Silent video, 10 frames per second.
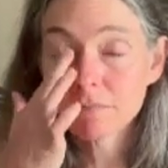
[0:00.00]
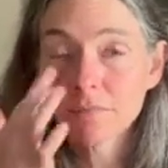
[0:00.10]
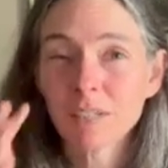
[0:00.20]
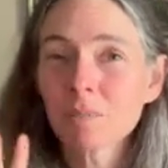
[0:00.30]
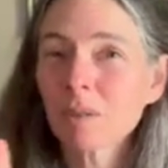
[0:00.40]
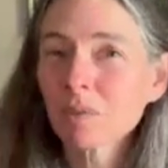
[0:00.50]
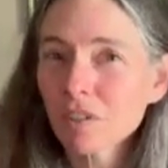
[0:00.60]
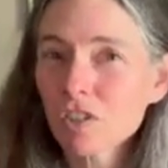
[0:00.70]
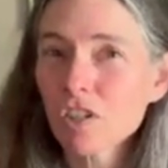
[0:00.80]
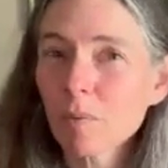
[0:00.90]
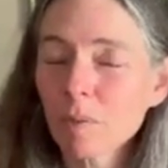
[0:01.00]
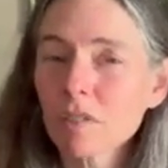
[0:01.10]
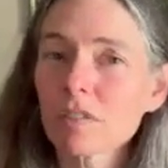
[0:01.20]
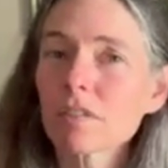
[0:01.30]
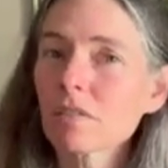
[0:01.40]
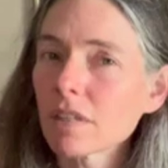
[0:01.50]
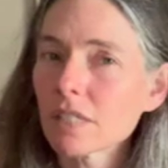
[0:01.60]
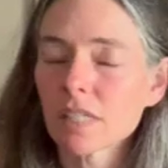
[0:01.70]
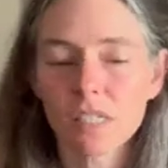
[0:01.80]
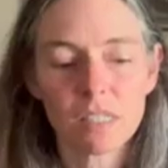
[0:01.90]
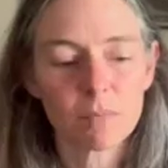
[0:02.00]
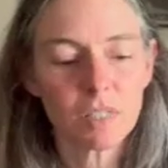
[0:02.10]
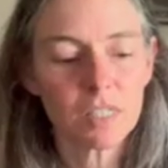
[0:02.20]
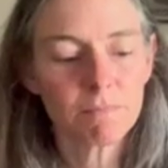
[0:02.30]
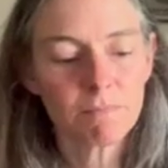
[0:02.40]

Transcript: And I'm not really a shawl person, so that's saying something.